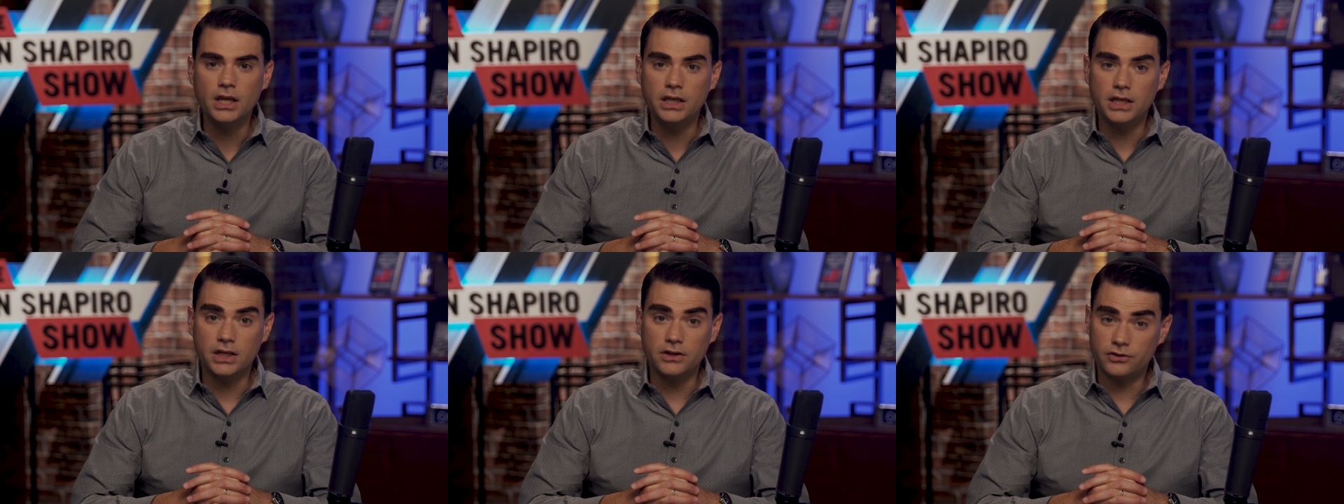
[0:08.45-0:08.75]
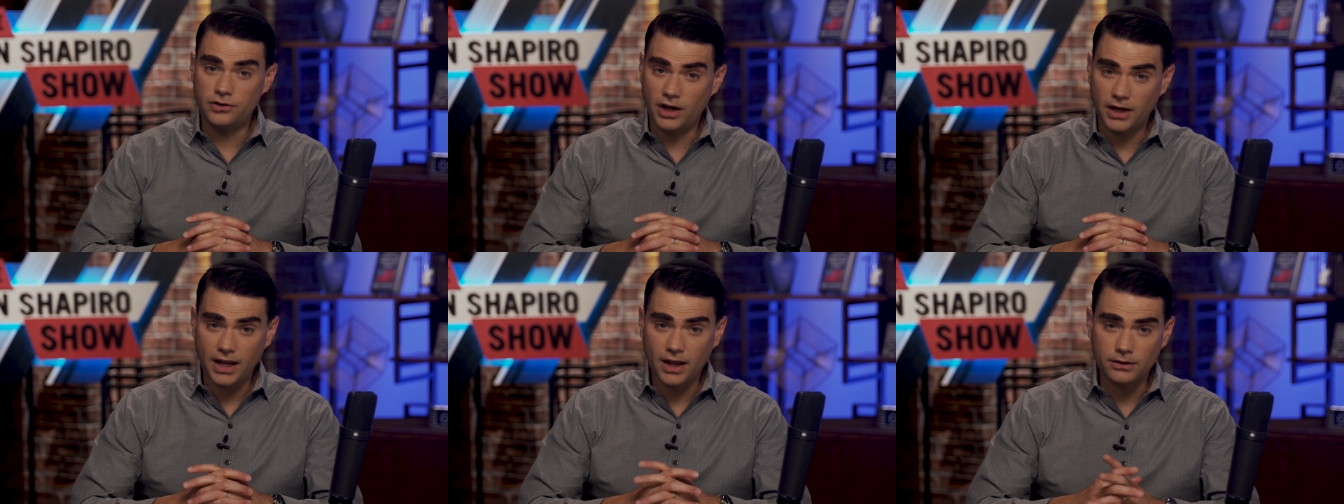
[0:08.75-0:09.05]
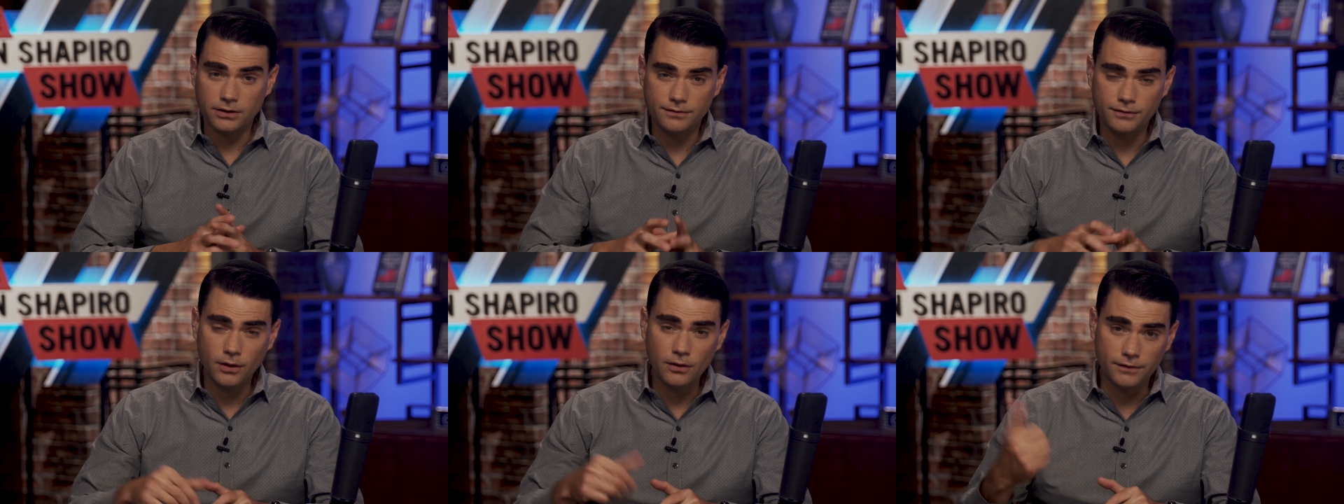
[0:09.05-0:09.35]
You can check
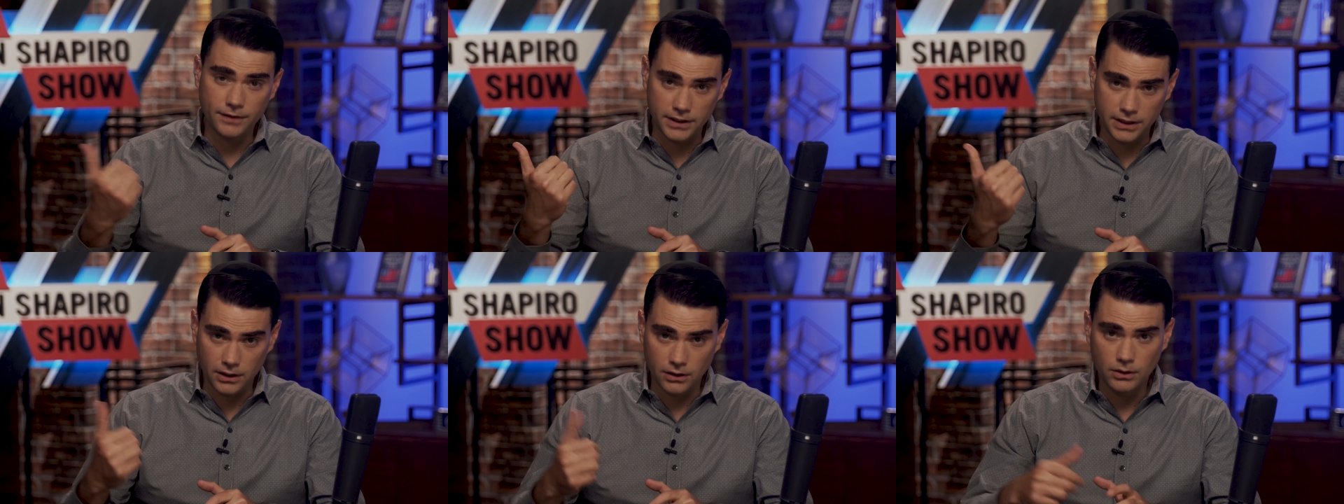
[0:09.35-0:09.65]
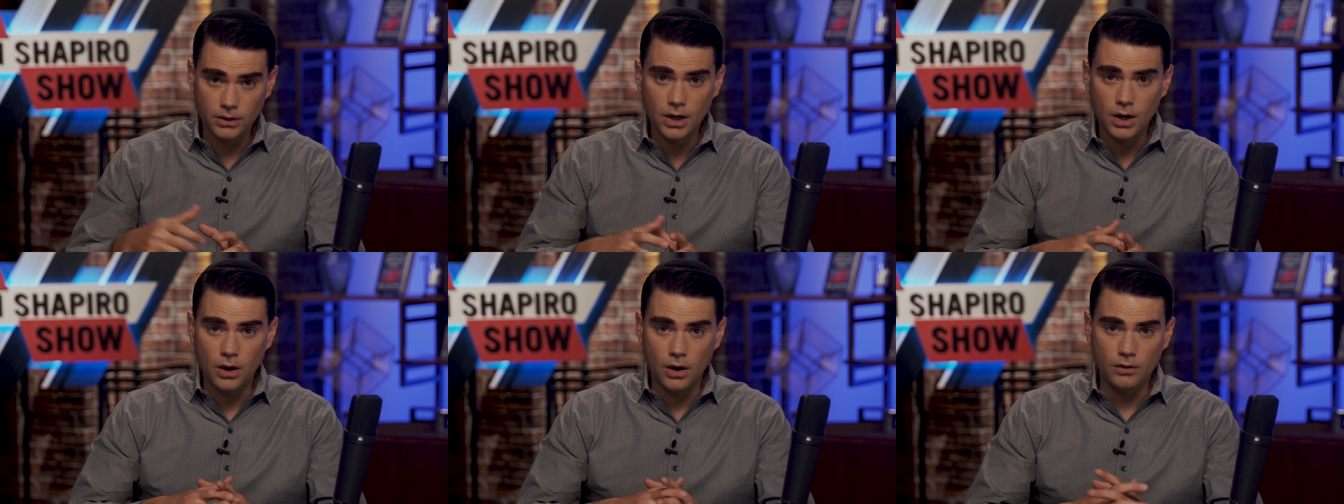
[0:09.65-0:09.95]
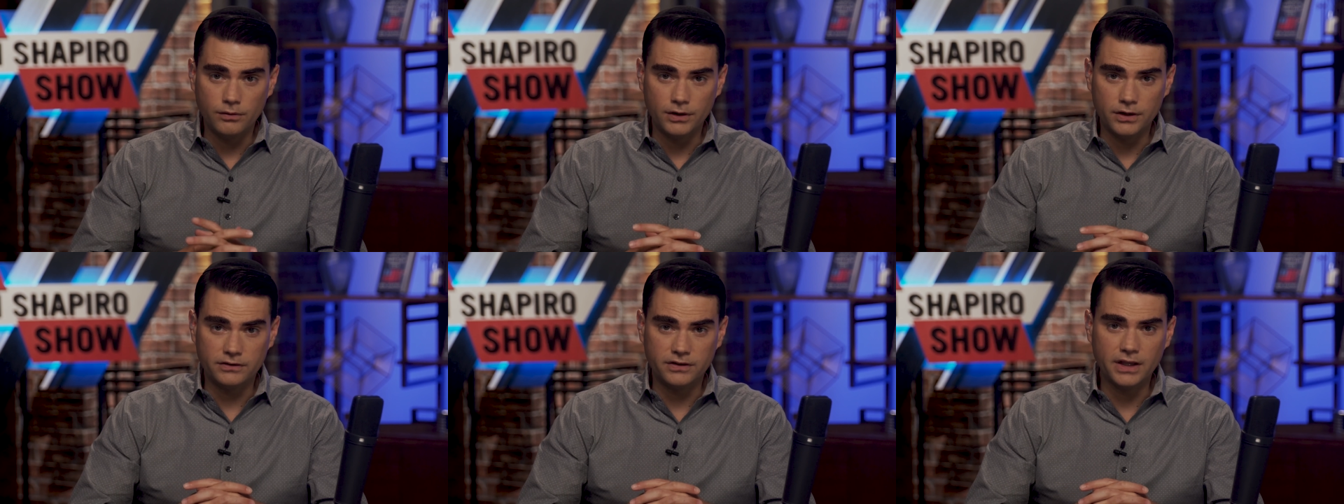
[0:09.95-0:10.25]
out the full video
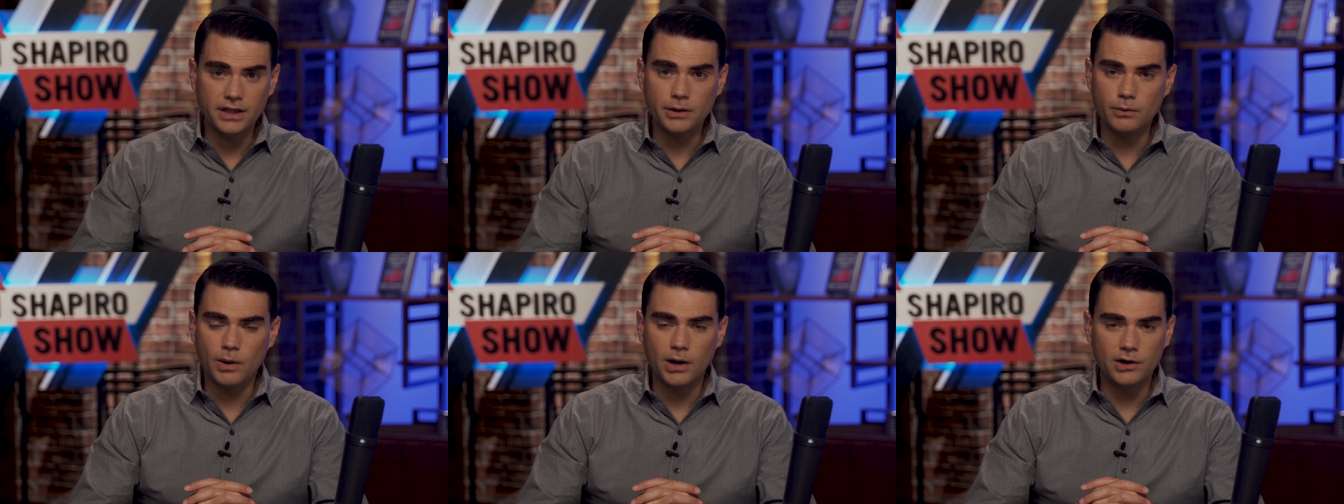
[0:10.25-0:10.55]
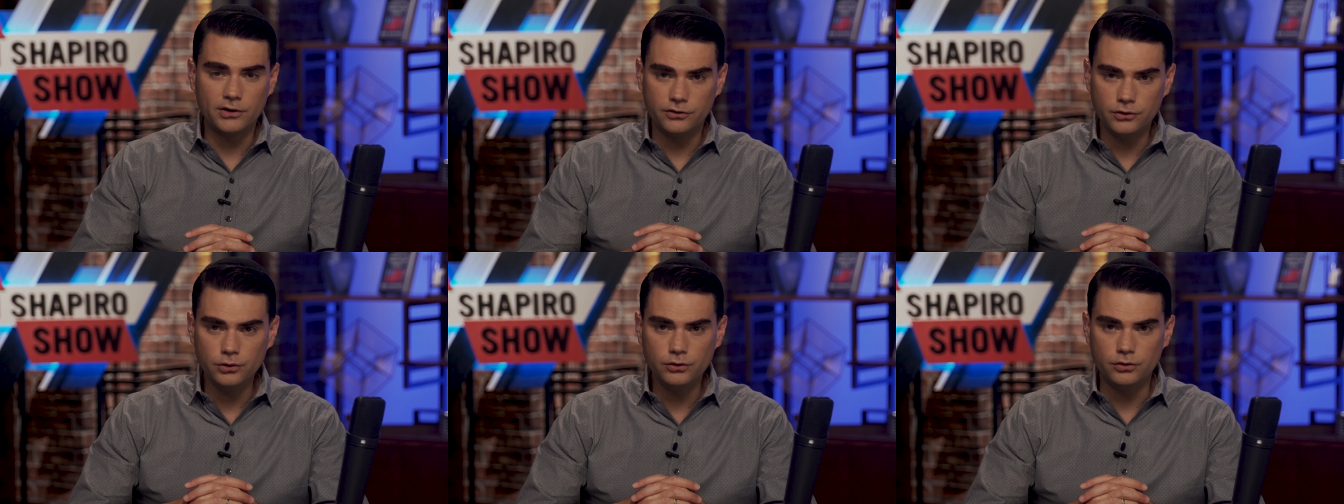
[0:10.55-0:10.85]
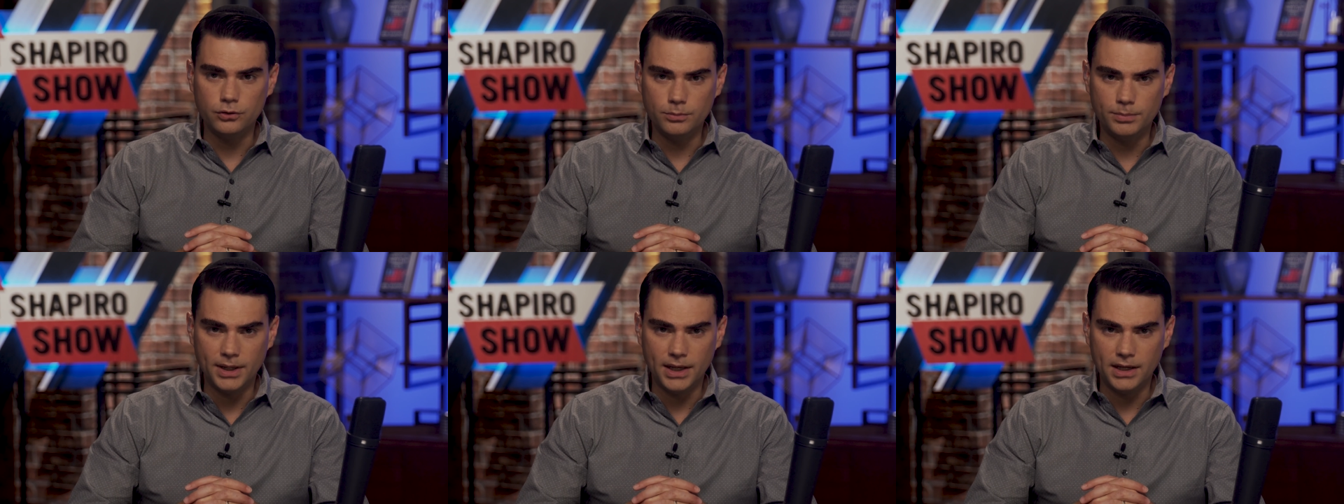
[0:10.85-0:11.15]
over at Daily Wire's YouTube